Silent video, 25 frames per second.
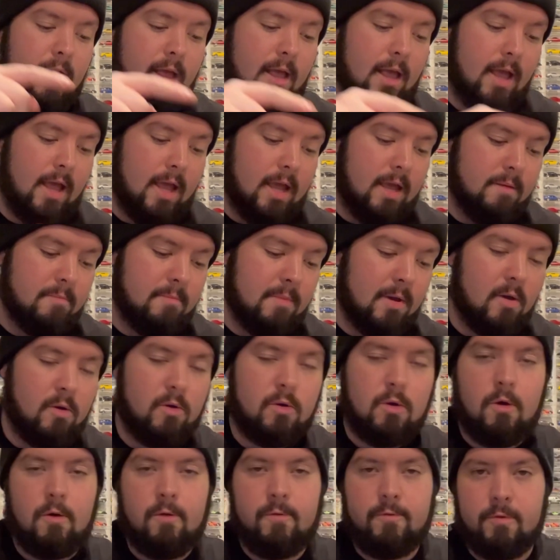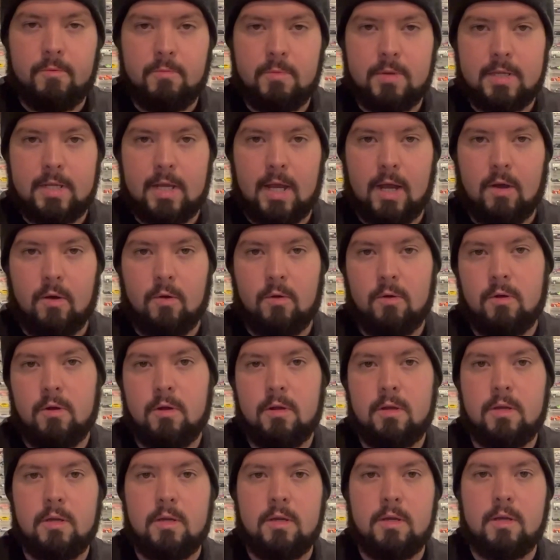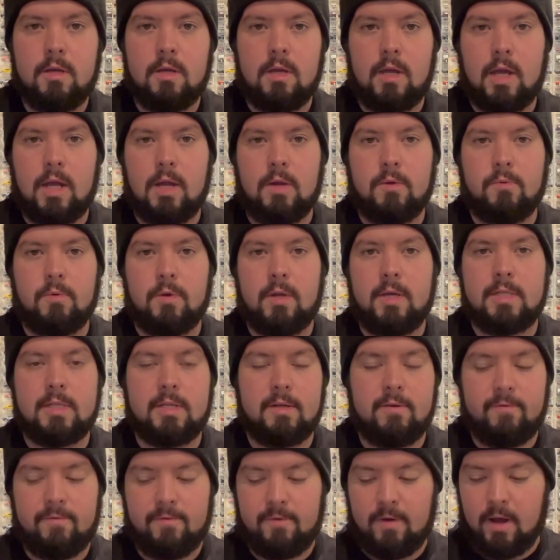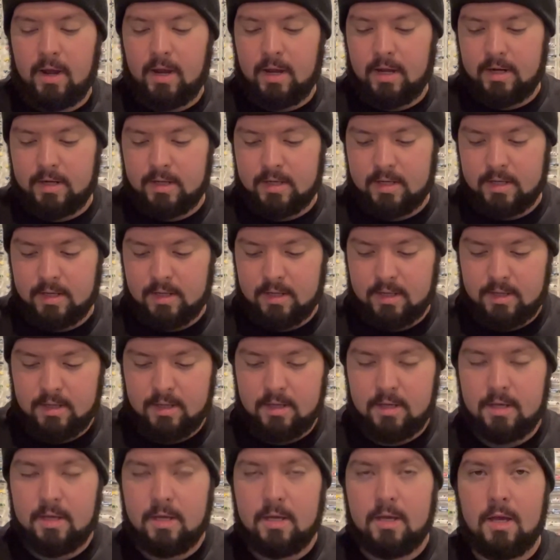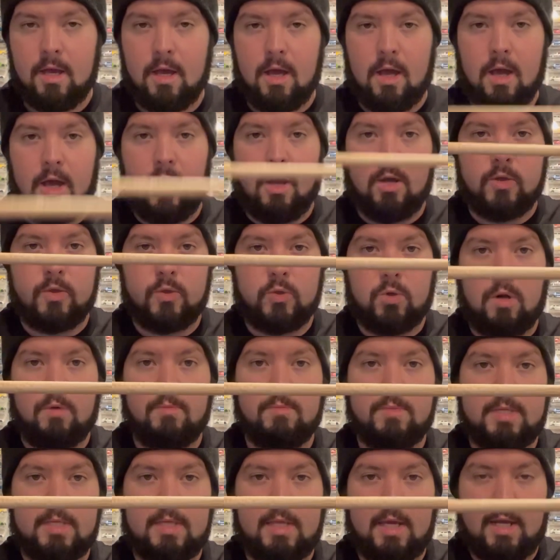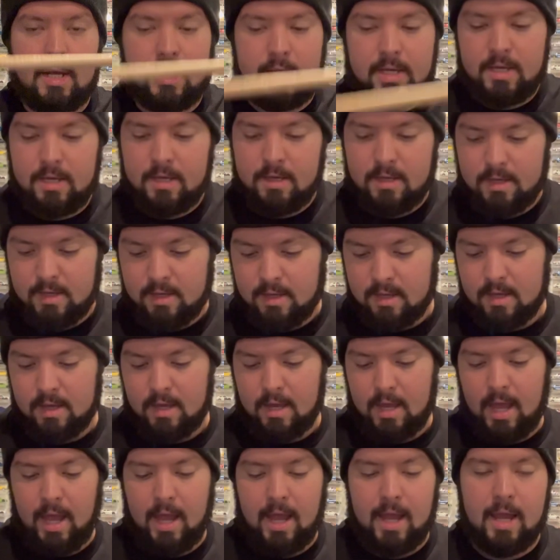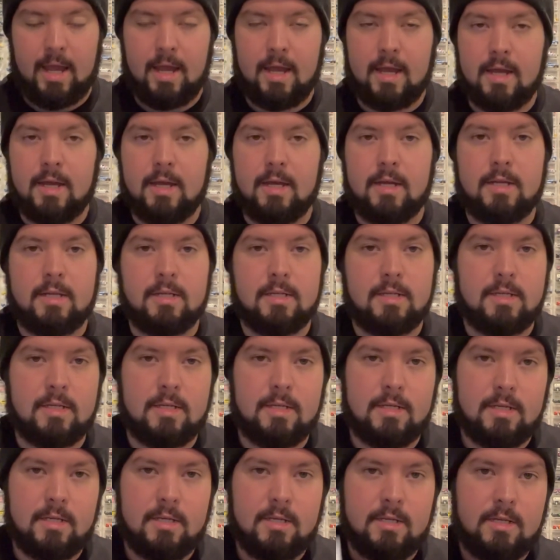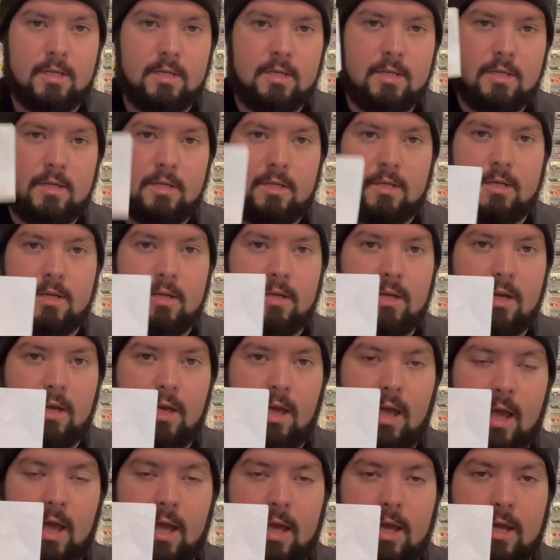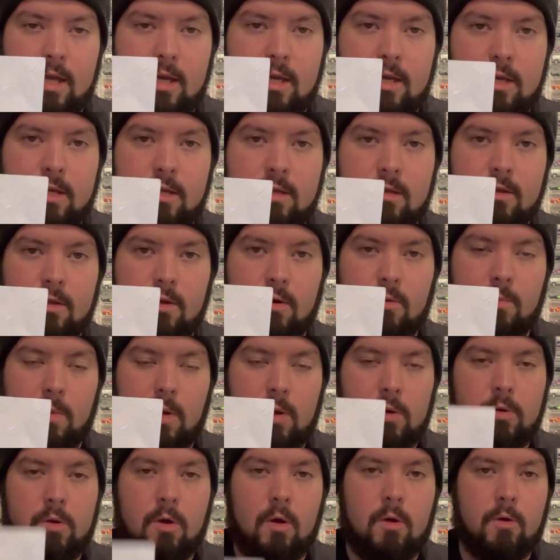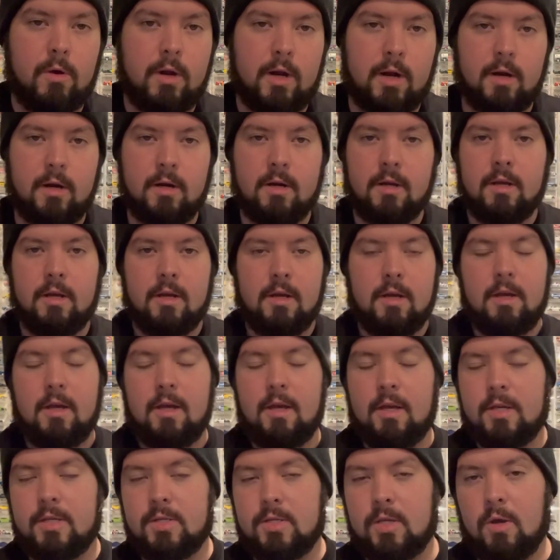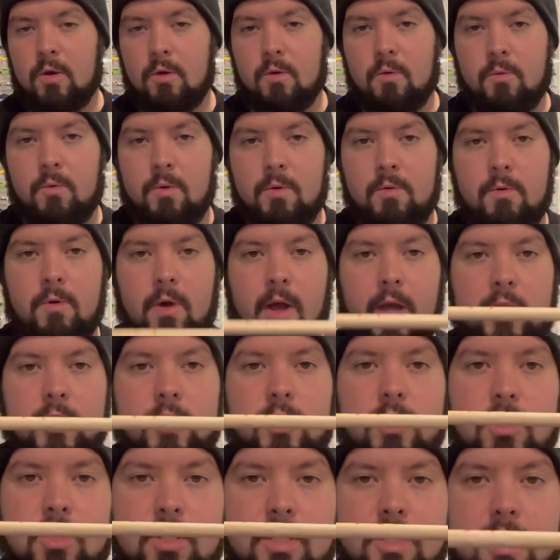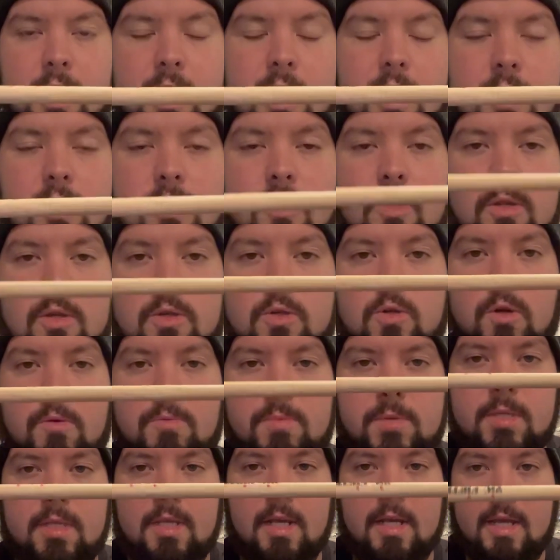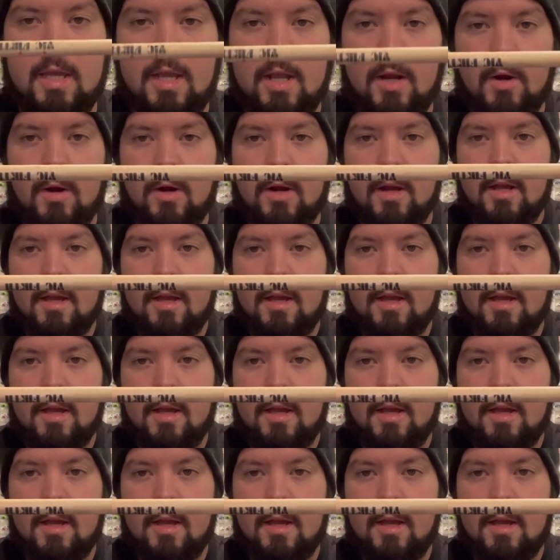a mail call from Mattel, a recent find, a drumstick, and a little mail call here. So we will actually just get into the drumstick here.